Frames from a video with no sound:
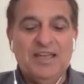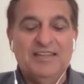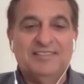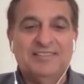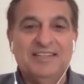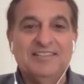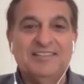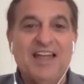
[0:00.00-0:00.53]

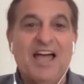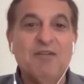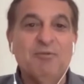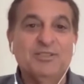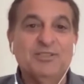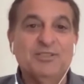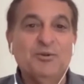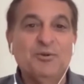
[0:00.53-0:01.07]
Since I
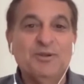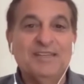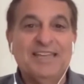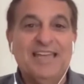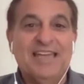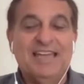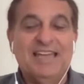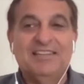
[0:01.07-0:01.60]
was doing
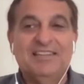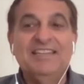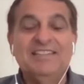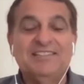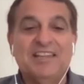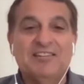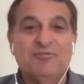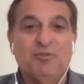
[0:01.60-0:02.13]
a
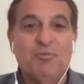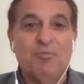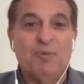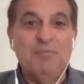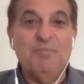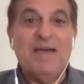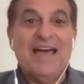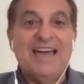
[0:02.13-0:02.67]
thesis for
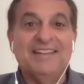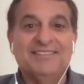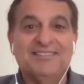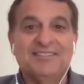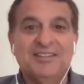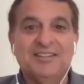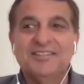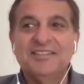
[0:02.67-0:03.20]
my
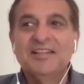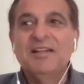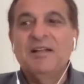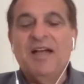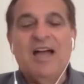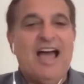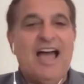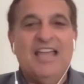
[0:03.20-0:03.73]
master's,
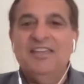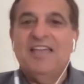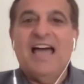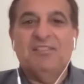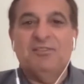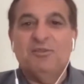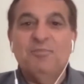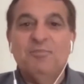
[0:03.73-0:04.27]
I
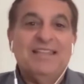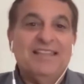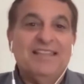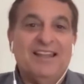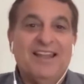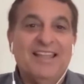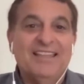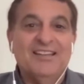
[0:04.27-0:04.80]
had to make a
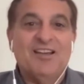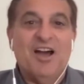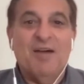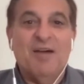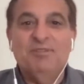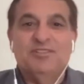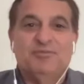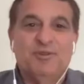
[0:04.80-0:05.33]
lot of
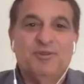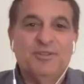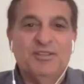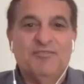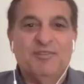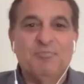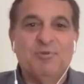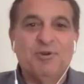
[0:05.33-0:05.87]
copies for
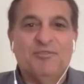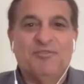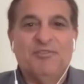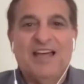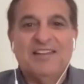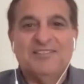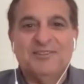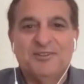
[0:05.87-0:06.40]
different
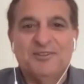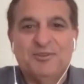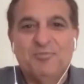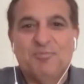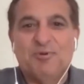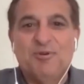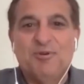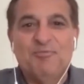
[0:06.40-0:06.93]
professors to
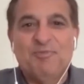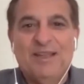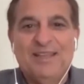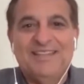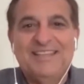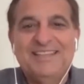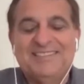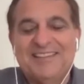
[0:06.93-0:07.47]
prove my
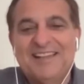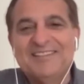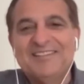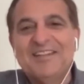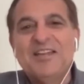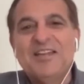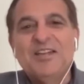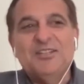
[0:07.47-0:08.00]
thesis.
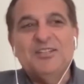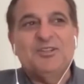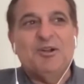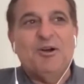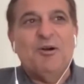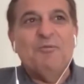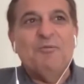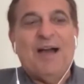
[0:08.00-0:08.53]

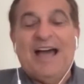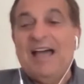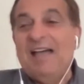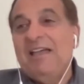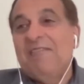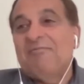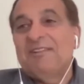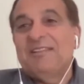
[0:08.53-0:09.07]
So
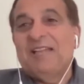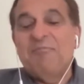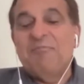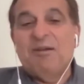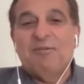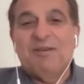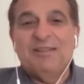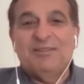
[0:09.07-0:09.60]
every time
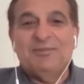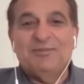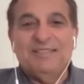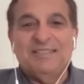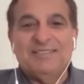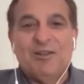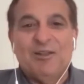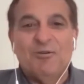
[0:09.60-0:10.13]
I went to
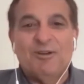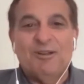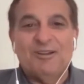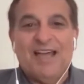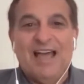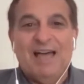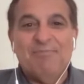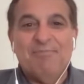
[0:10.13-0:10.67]
this local
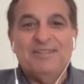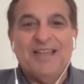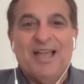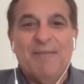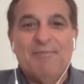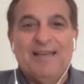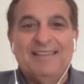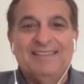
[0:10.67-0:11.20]
copy
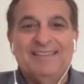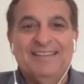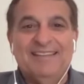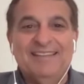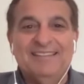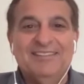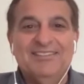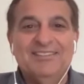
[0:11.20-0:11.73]
shop at
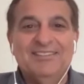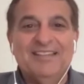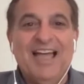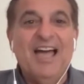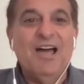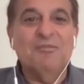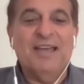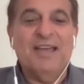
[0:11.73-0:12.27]
the
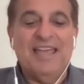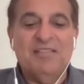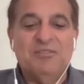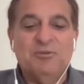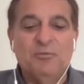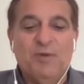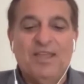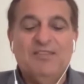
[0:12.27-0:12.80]
town, I had
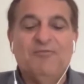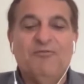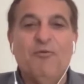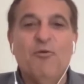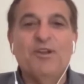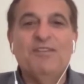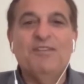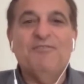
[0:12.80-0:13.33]
to wait
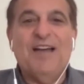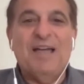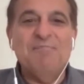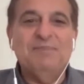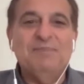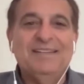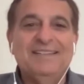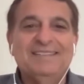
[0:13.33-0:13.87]
45
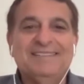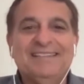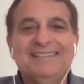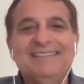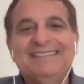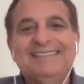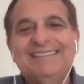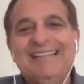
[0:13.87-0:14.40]
minutes and
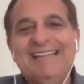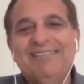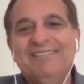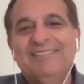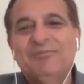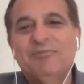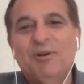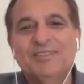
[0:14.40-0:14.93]
the
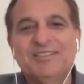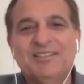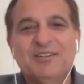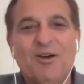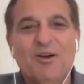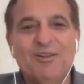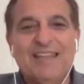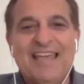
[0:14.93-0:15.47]
service wasn't
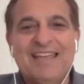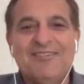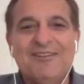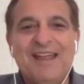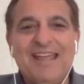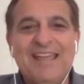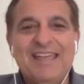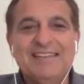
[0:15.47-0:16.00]
all that
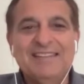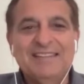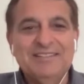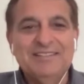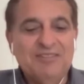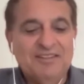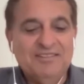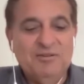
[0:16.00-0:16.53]
great.
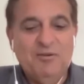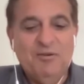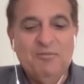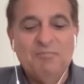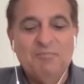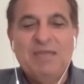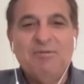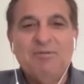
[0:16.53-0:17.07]
So I said, well,
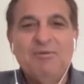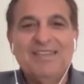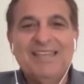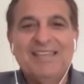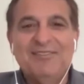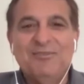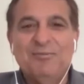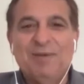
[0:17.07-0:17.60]
maybe we
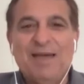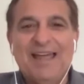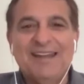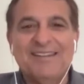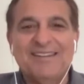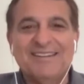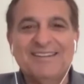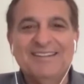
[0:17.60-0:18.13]
can do
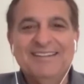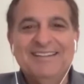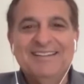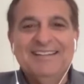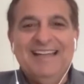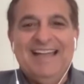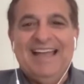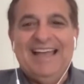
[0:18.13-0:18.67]
better.
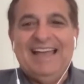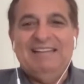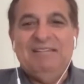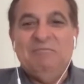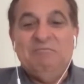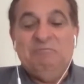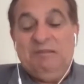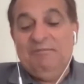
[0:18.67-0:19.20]
And
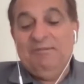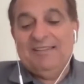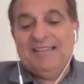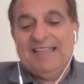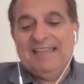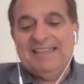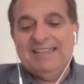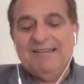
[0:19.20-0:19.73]
we were
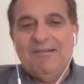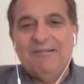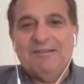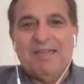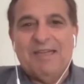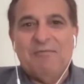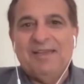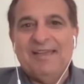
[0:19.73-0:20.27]
thinking,
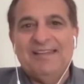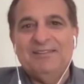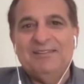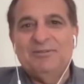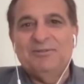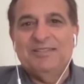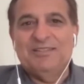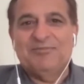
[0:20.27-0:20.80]
okay, we're going to
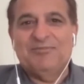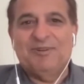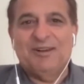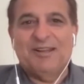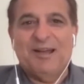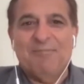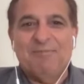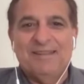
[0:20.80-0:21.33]
do this for a
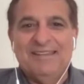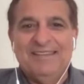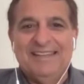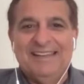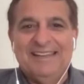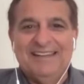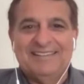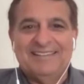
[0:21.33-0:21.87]
couple of
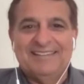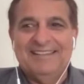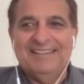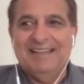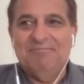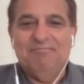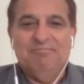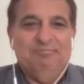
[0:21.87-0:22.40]
years and
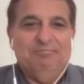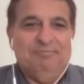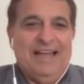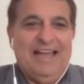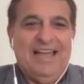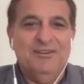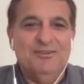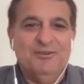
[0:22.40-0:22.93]
then,
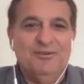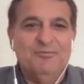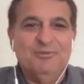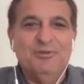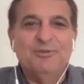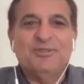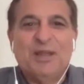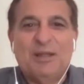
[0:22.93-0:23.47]
I don't know,
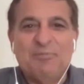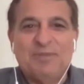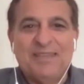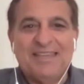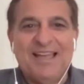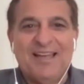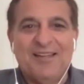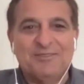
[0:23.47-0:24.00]
do
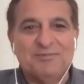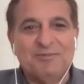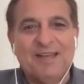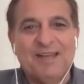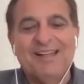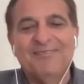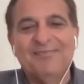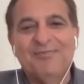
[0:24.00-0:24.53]
something else.
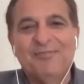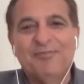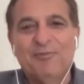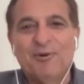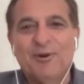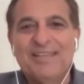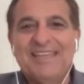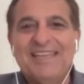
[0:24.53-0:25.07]
Well,
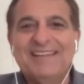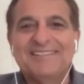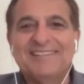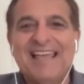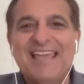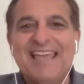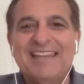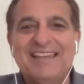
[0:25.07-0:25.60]
40 years
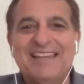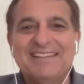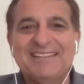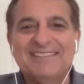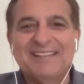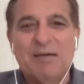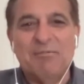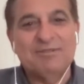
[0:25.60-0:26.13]
later,
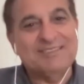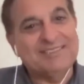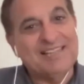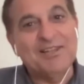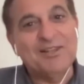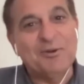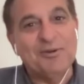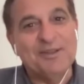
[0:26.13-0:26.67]
I'm
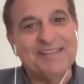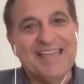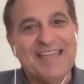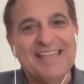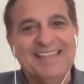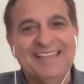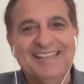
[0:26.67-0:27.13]
still doing it.